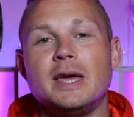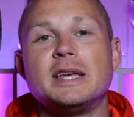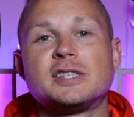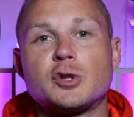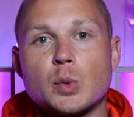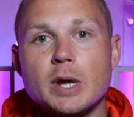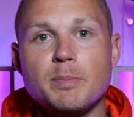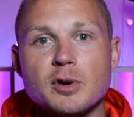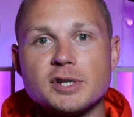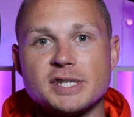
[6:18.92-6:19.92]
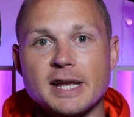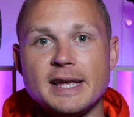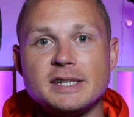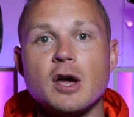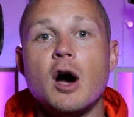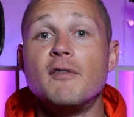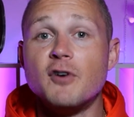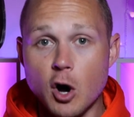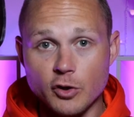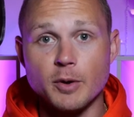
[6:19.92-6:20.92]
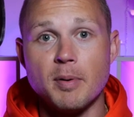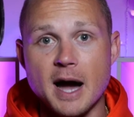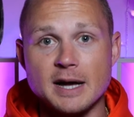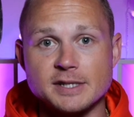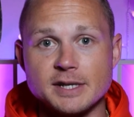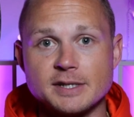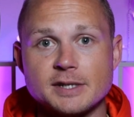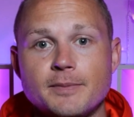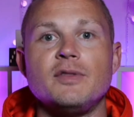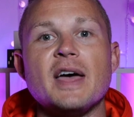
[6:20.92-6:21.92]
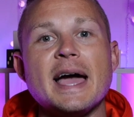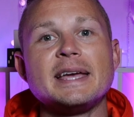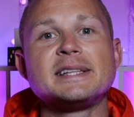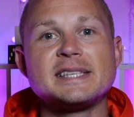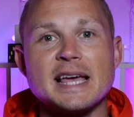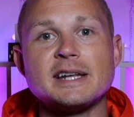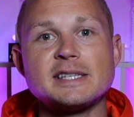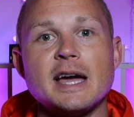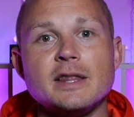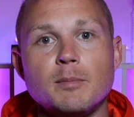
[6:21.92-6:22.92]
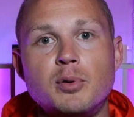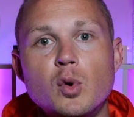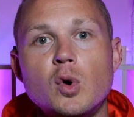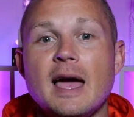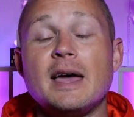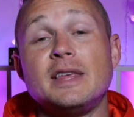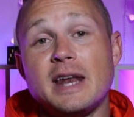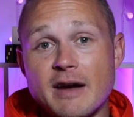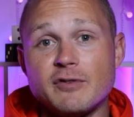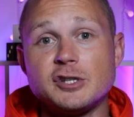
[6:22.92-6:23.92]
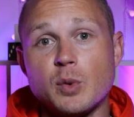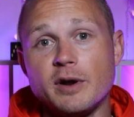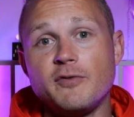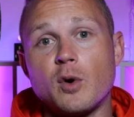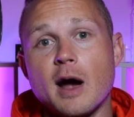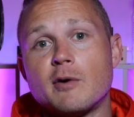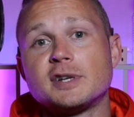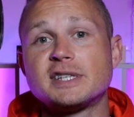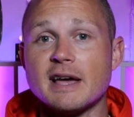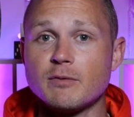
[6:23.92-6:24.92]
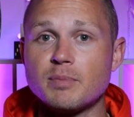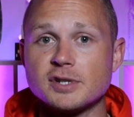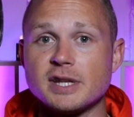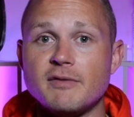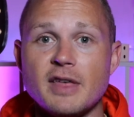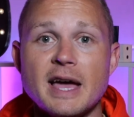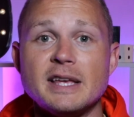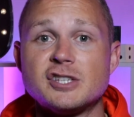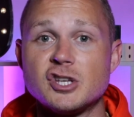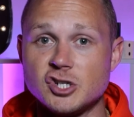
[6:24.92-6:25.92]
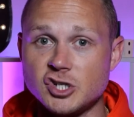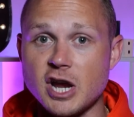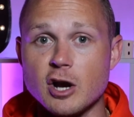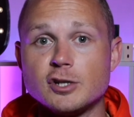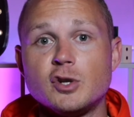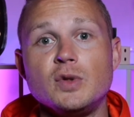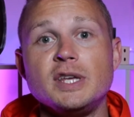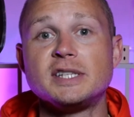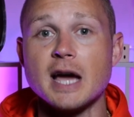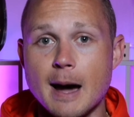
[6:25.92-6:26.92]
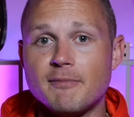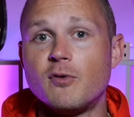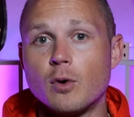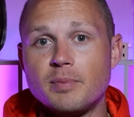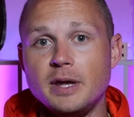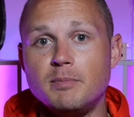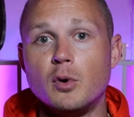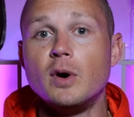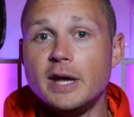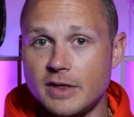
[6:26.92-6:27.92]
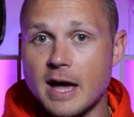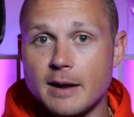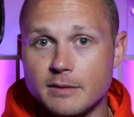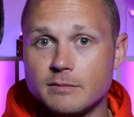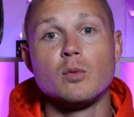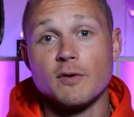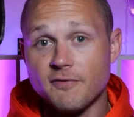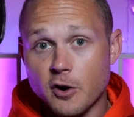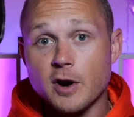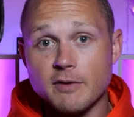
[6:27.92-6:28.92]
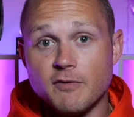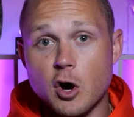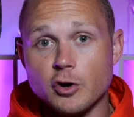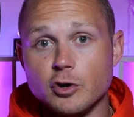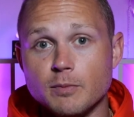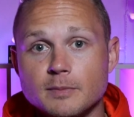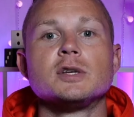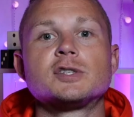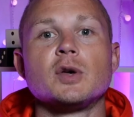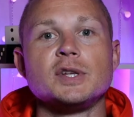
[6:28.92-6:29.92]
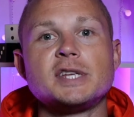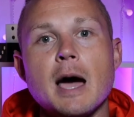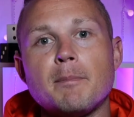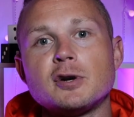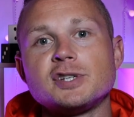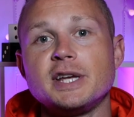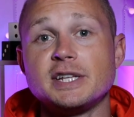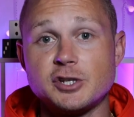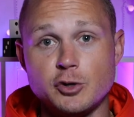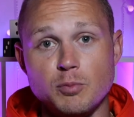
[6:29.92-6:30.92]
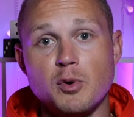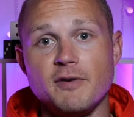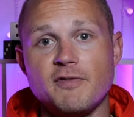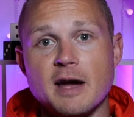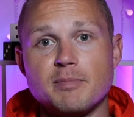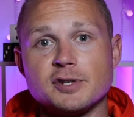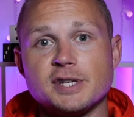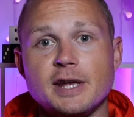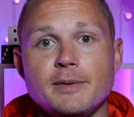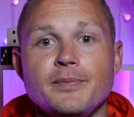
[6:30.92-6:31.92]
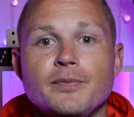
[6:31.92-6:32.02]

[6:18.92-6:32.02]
is 3% of all deposits. That gets set aside in the pool, and then every 24 hours, 7% of that is shared to the top four people in that referring volume. So the top person gets 2.5%,